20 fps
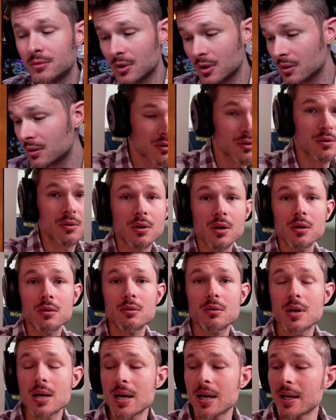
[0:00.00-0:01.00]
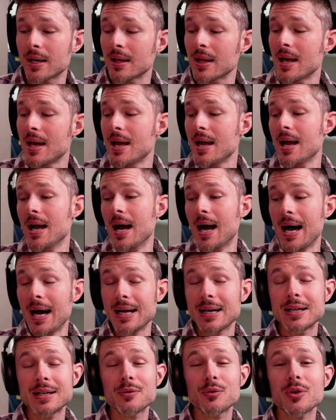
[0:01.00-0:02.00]
Oh, all right.
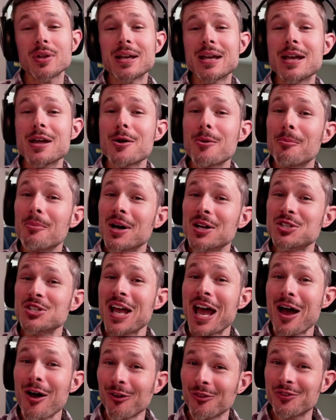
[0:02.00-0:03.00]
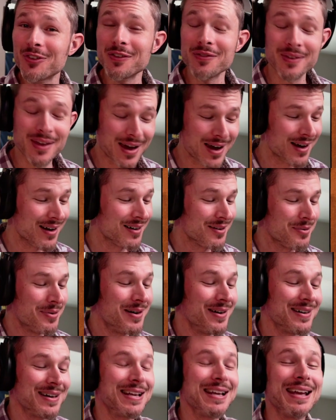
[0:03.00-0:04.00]
I didn't really hear much health in there,
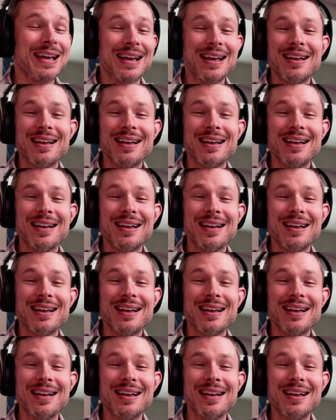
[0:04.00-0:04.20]
but